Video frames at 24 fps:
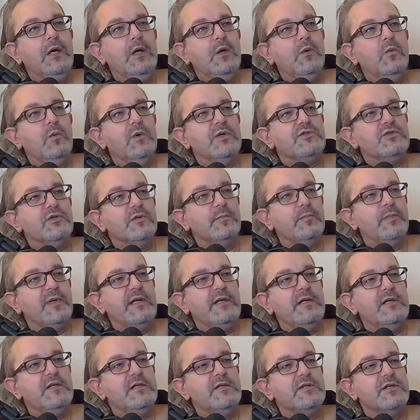which had
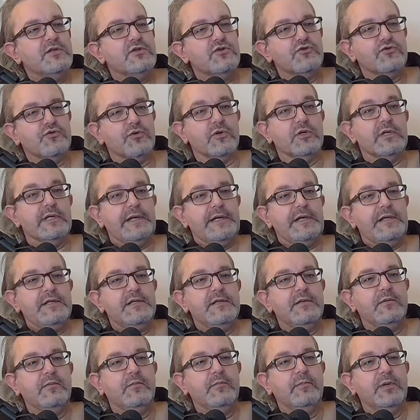been
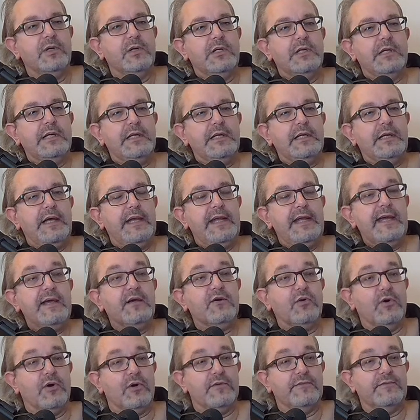destroyed by an
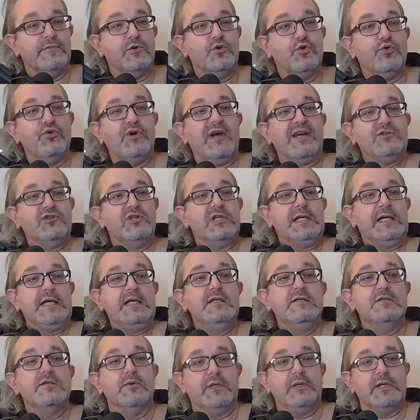aircraft crashing
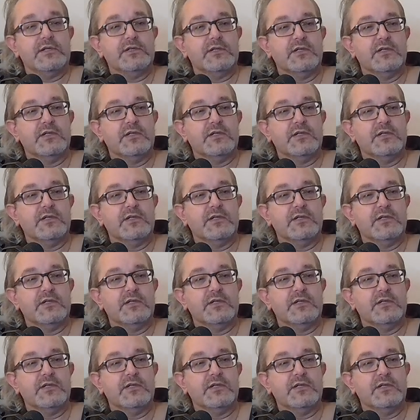into it.